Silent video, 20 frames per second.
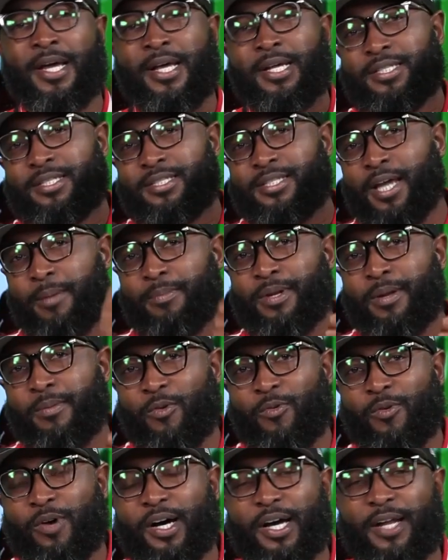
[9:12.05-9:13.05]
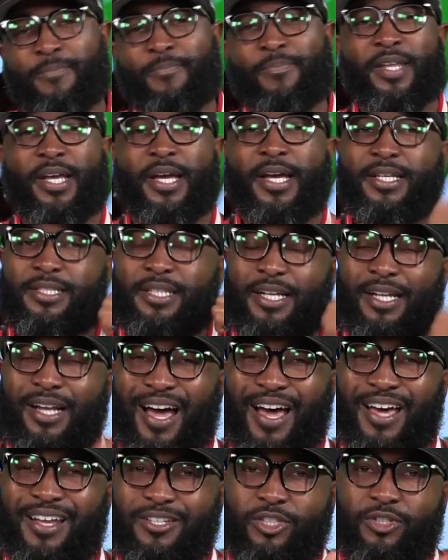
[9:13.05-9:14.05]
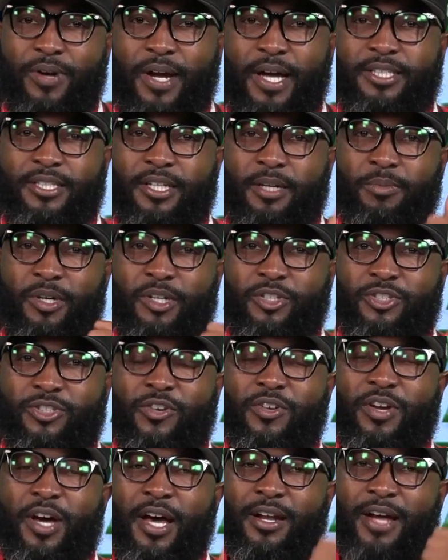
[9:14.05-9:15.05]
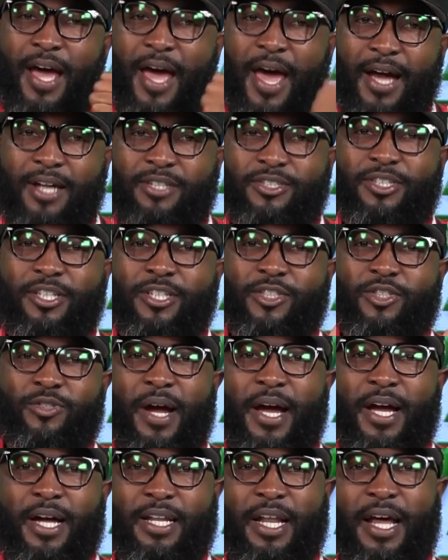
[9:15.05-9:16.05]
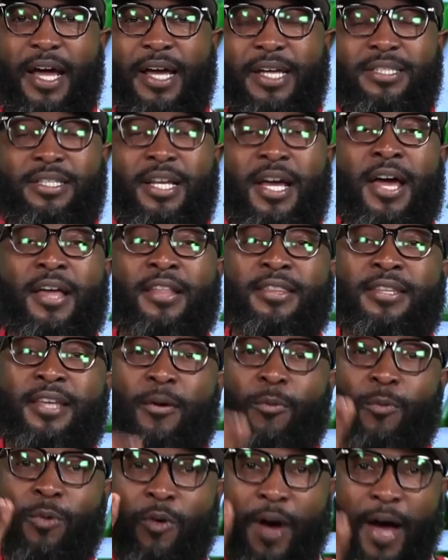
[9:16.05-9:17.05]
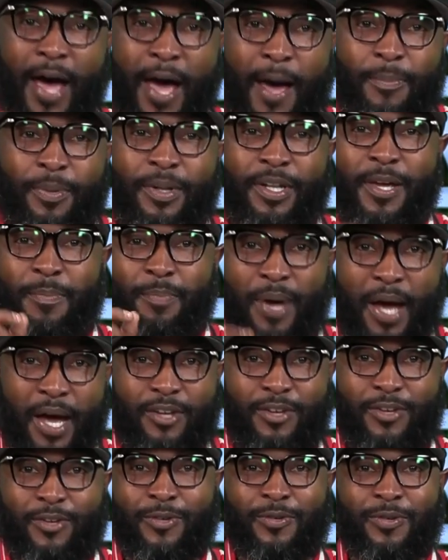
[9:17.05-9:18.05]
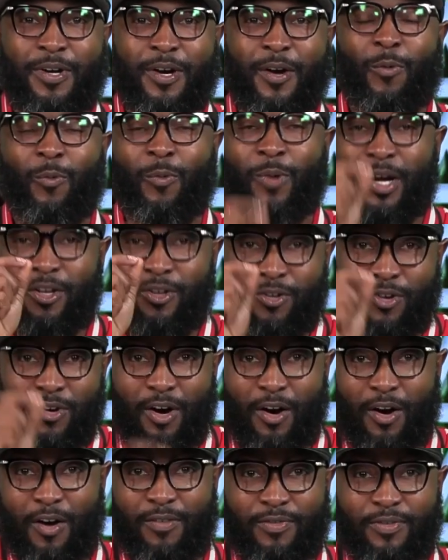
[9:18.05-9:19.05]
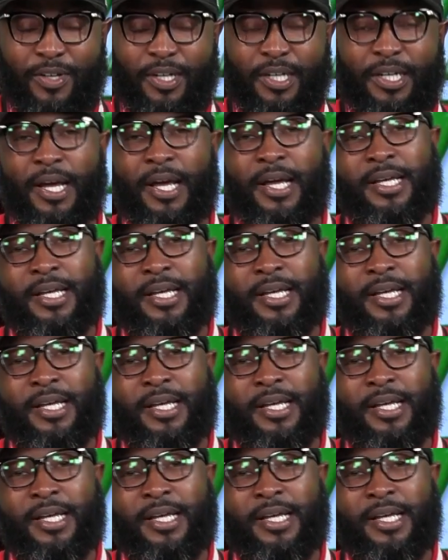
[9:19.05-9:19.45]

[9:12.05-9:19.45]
Step number one is client attraction. I'm going to show you how to actually attract clients that will happily pay you what you're offering.